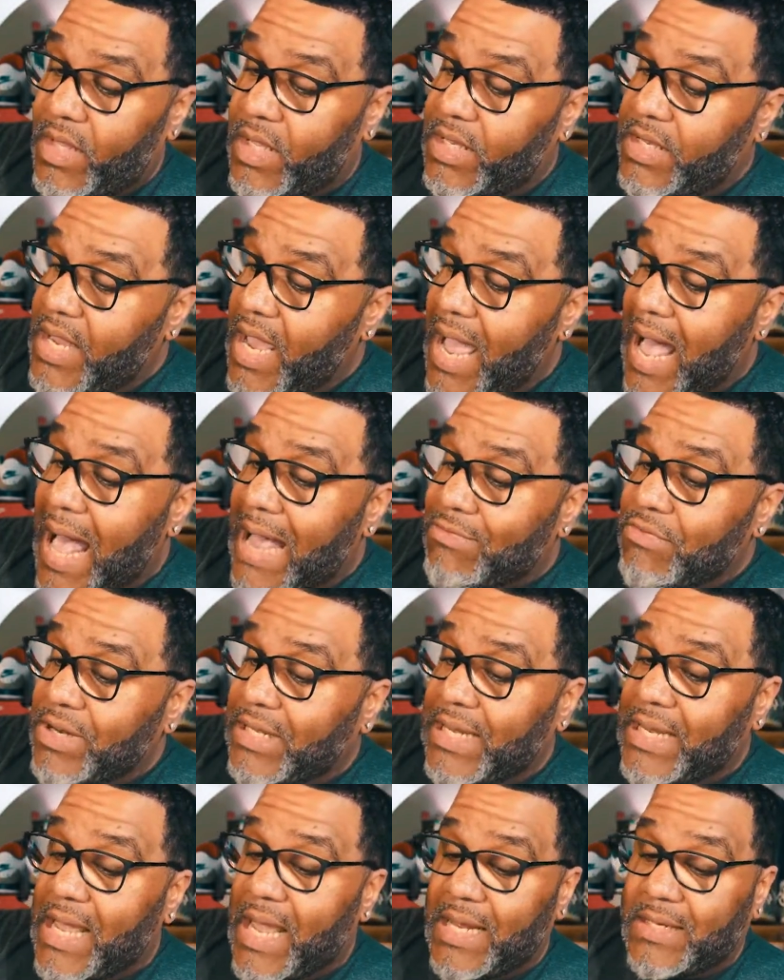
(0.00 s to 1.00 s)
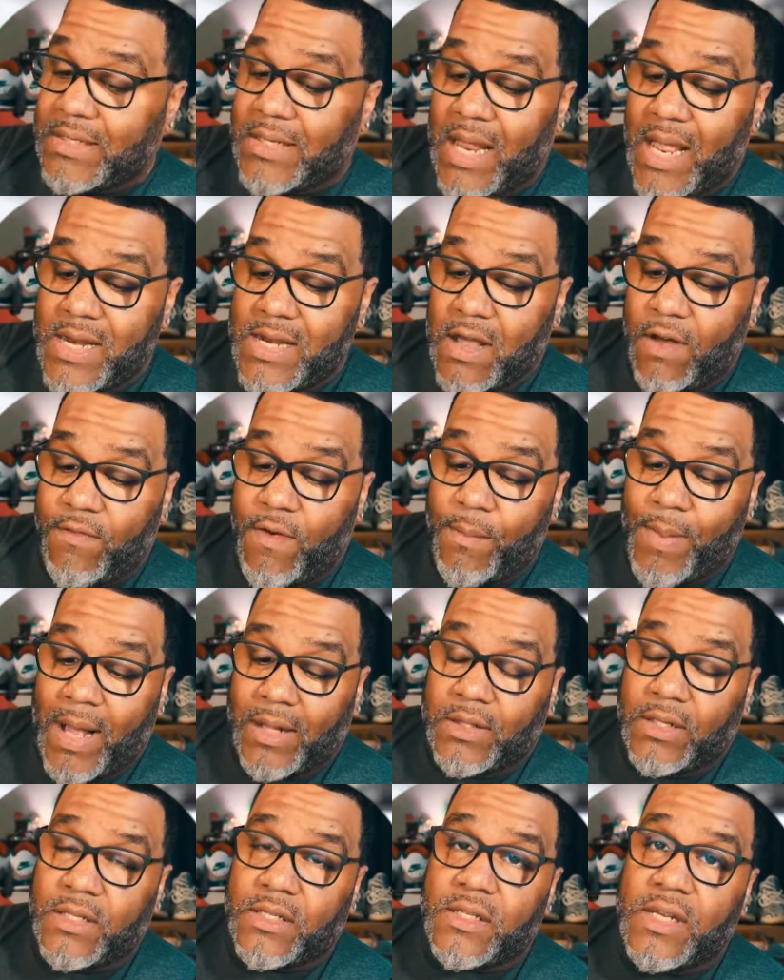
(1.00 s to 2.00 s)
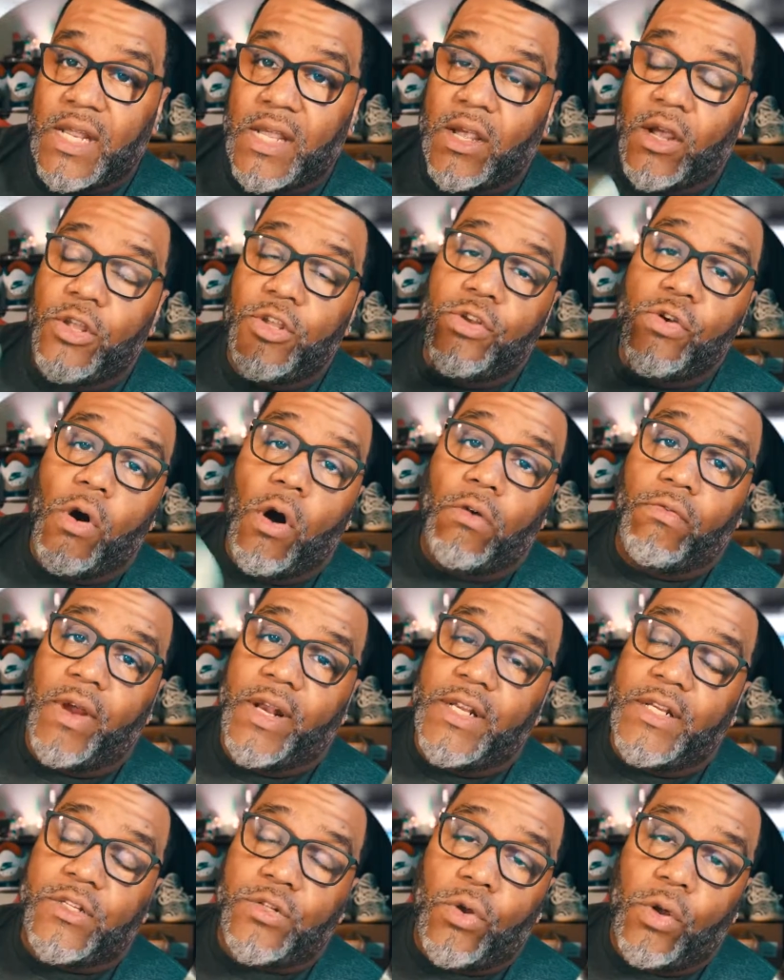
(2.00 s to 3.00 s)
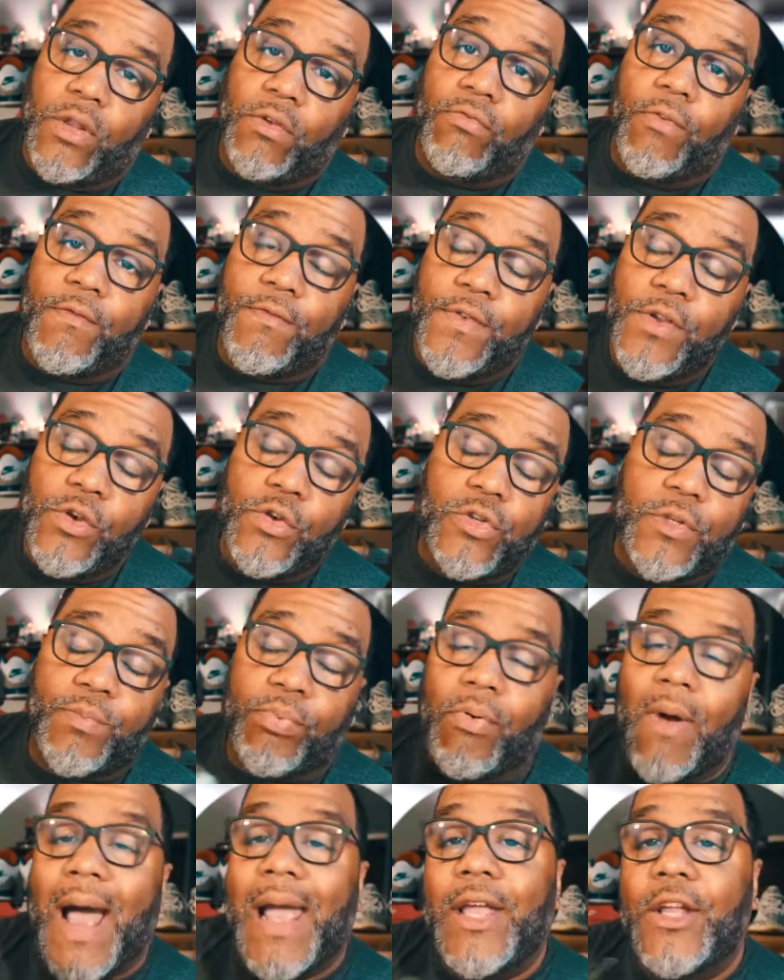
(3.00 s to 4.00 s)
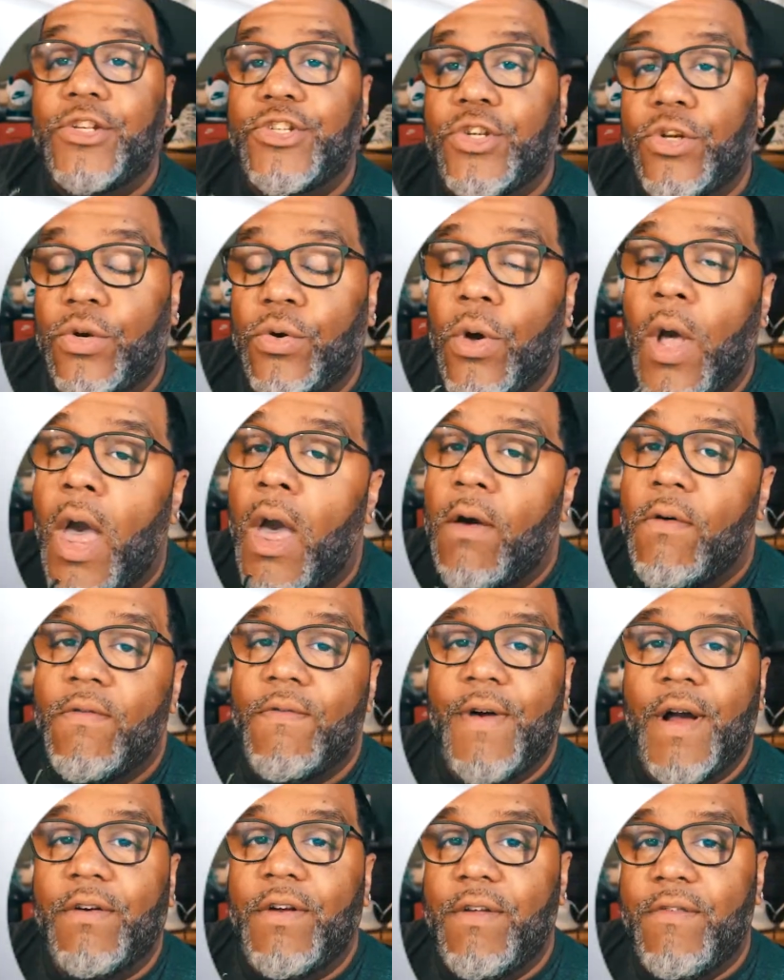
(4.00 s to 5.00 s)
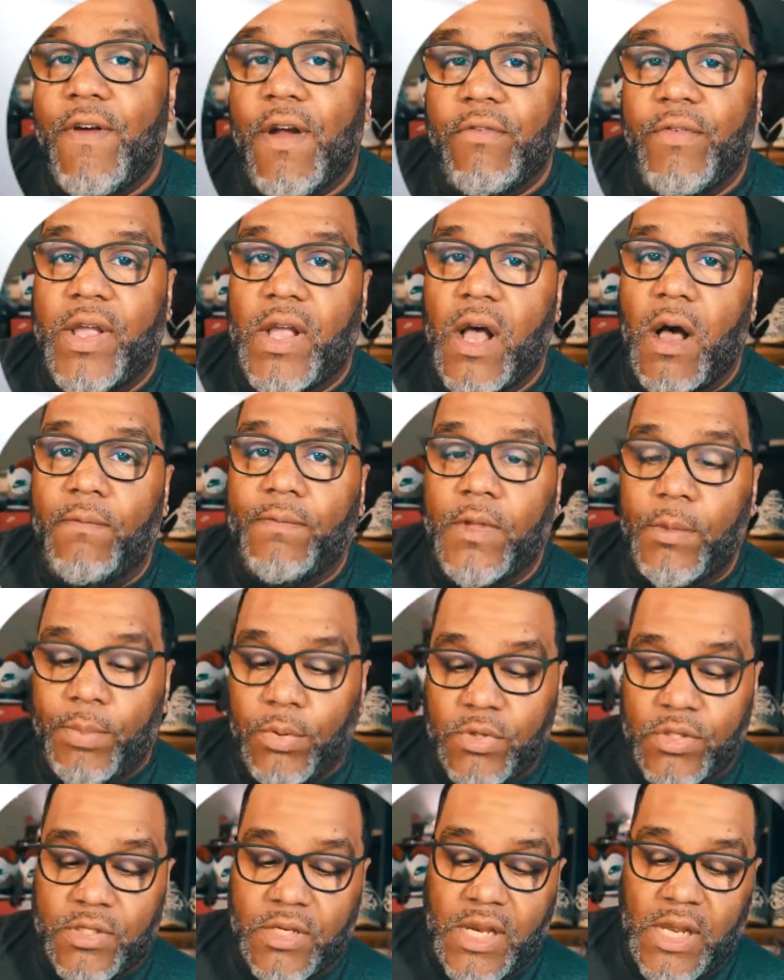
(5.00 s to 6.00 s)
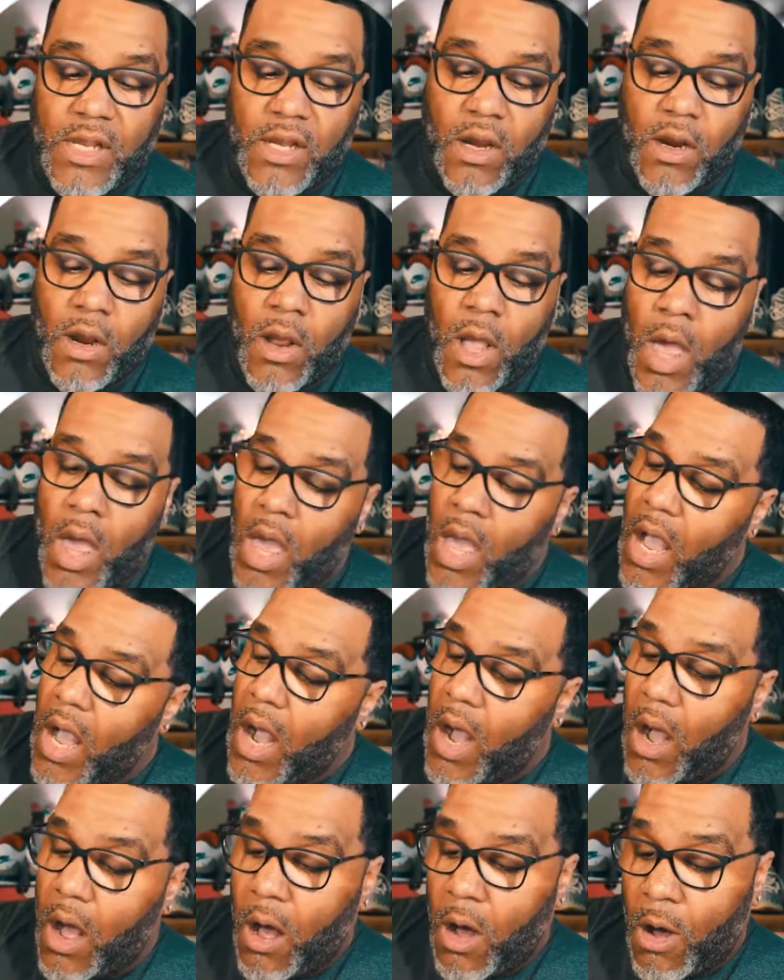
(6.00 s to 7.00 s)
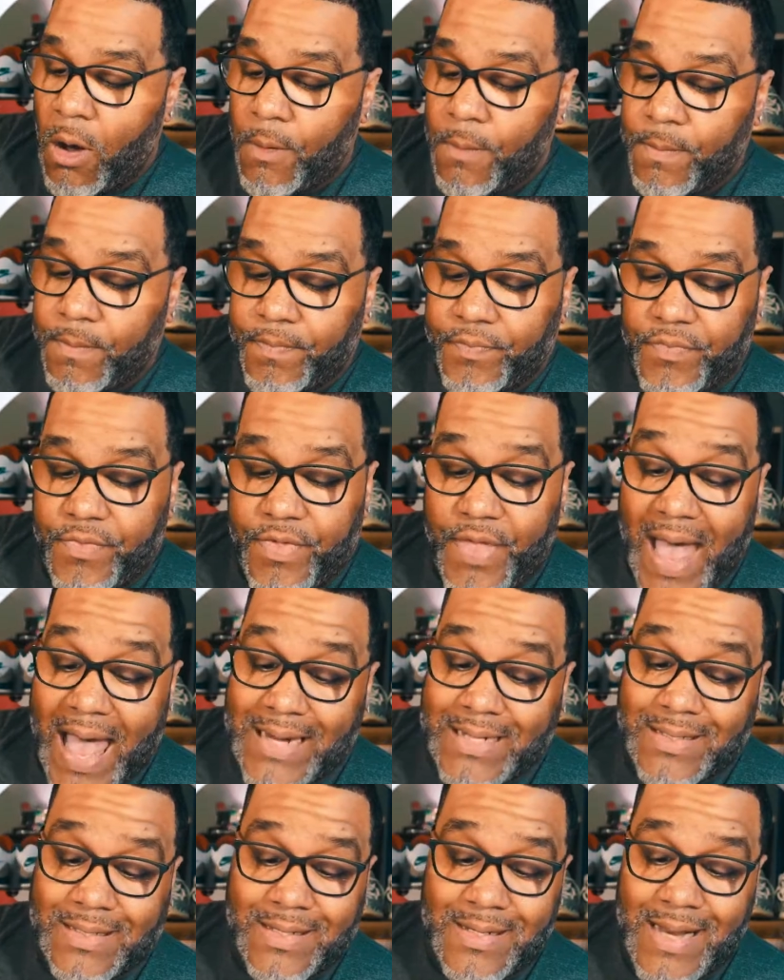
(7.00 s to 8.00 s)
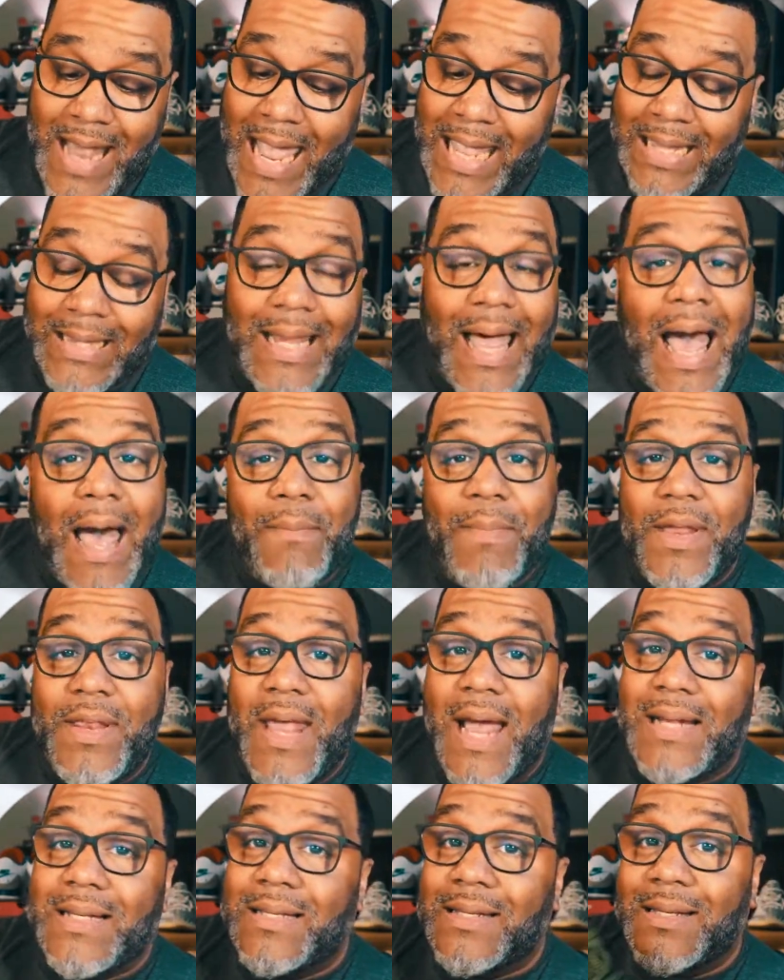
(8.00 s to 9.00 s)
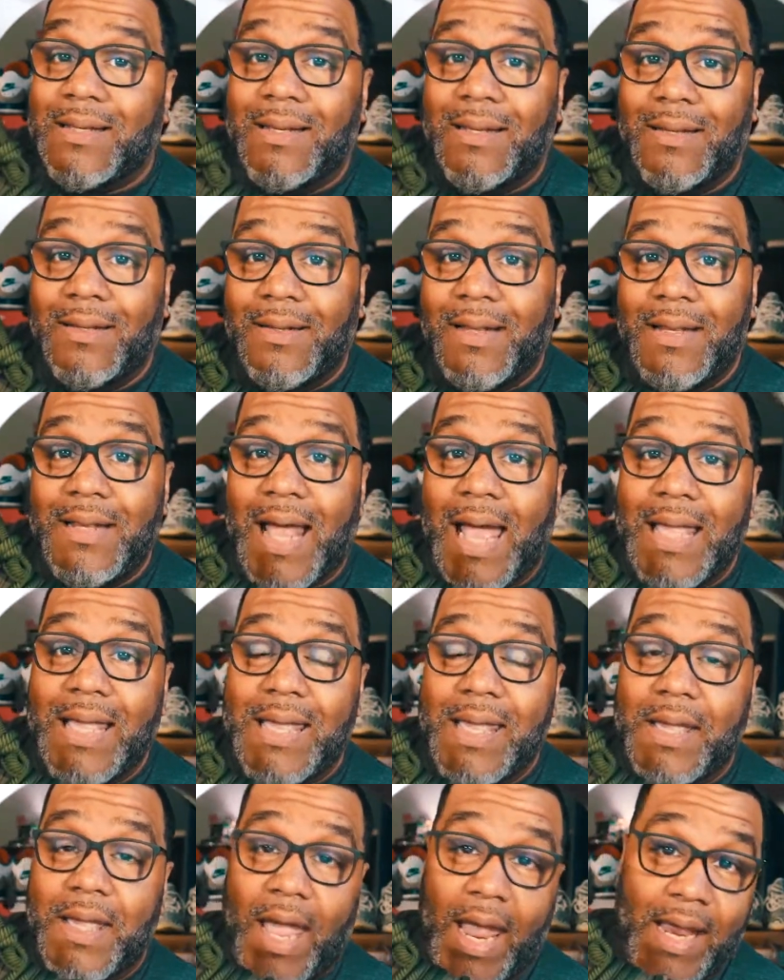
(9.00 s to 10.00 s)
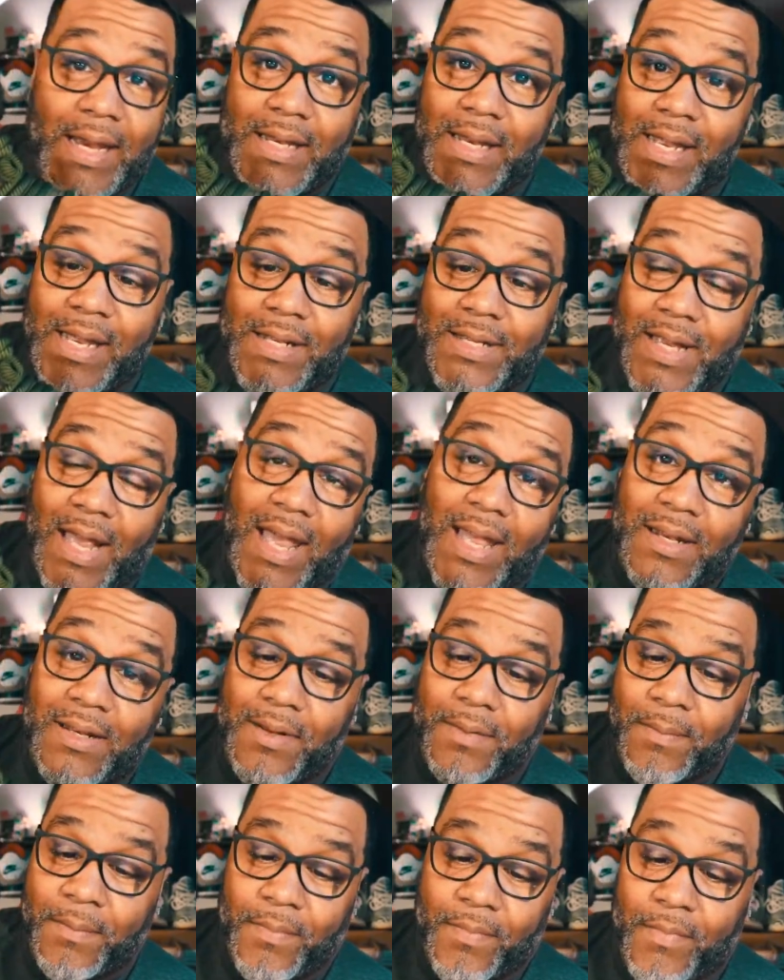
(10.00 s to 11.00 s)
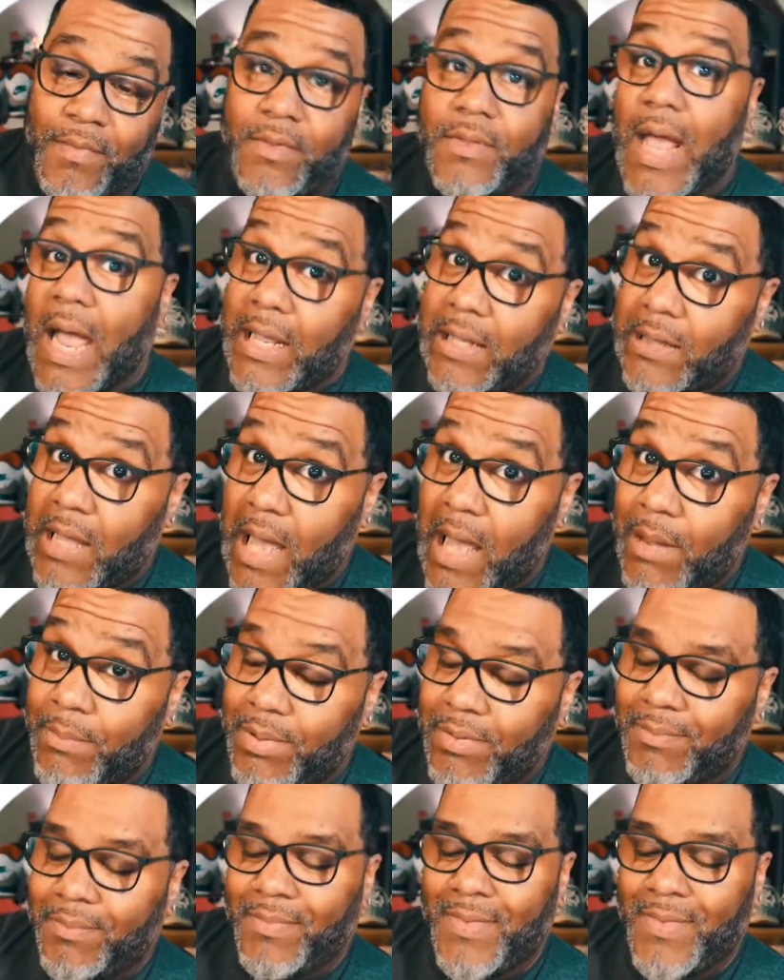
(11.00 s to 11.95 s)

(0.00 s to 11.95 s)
Yeah, I really can't say enough about the sneaker. You already saw the reviews prior to. Very, very comfortable sneaker. That's Nikelab, and that's the Nike KD10 Nikelab.